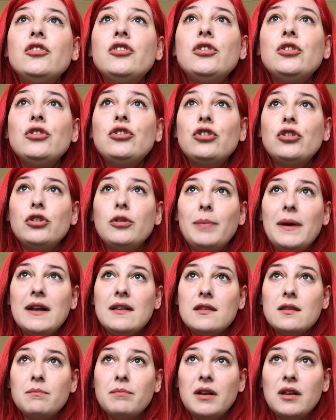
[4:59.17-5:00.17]
Do you chew
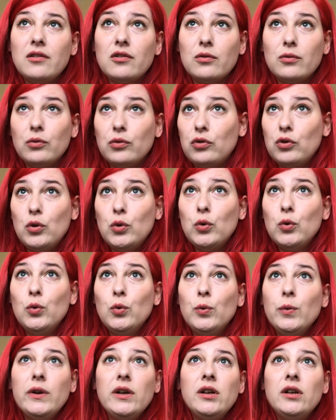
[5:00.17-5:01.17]
pens and pencils?
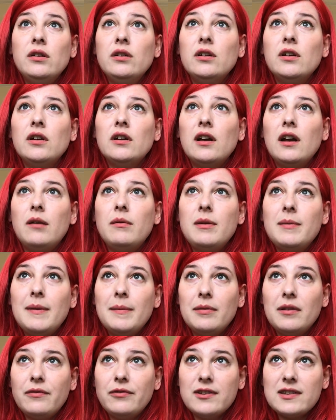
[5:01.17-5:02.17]
No. How many
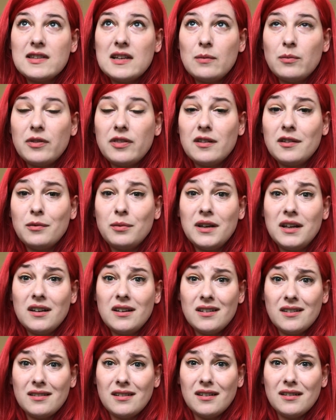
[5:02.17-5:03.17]
people have you slept with this week?